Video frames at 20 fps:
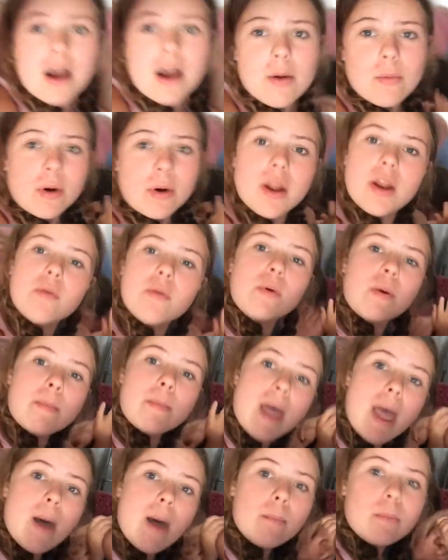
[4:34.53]
I want to
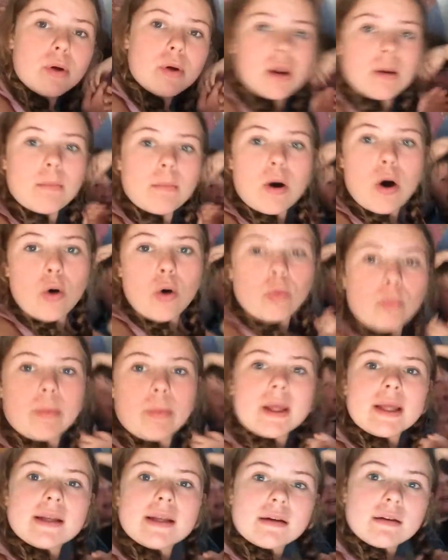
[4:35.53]
remember the
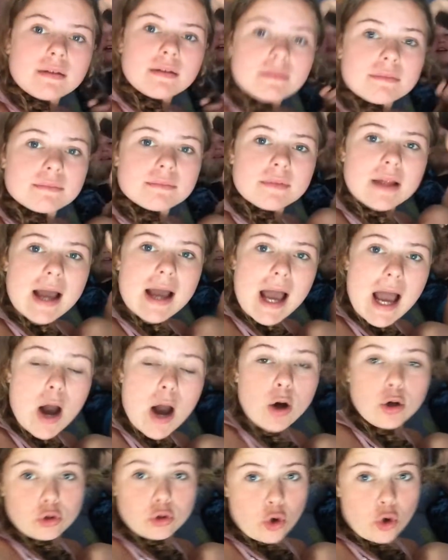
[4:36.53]
moment. Out.